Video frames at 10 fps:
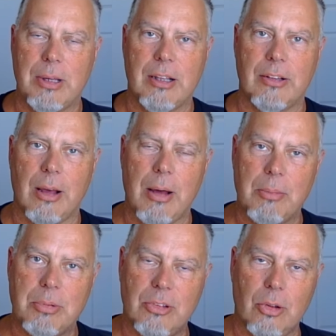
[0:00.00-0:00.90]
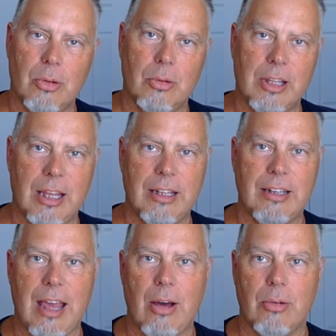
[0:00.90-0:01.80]
because I'm still getting
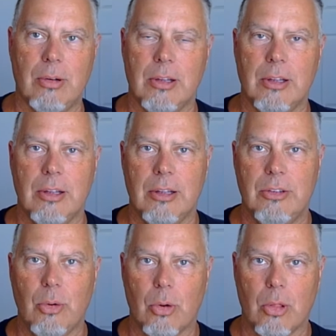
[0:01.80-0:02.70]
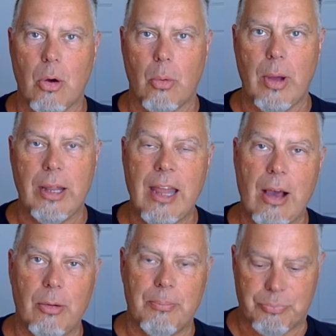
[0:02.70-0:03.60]
down to a lower weight. Now,